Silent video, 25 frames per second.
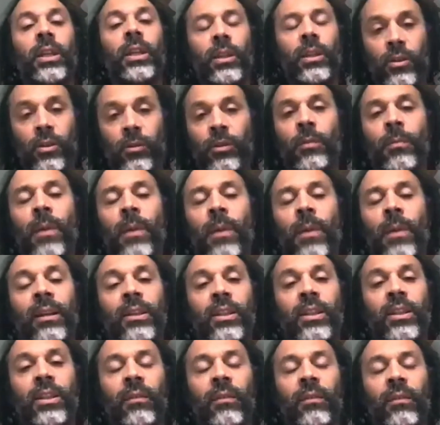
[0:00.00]
to
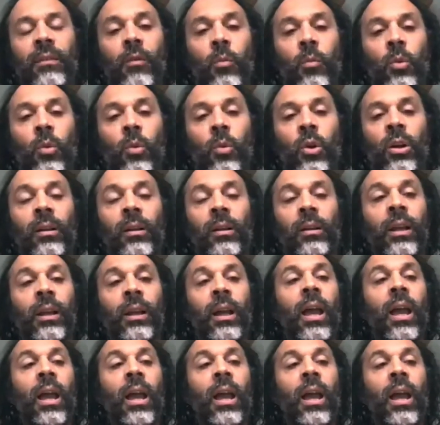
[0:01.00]
humanity and the world,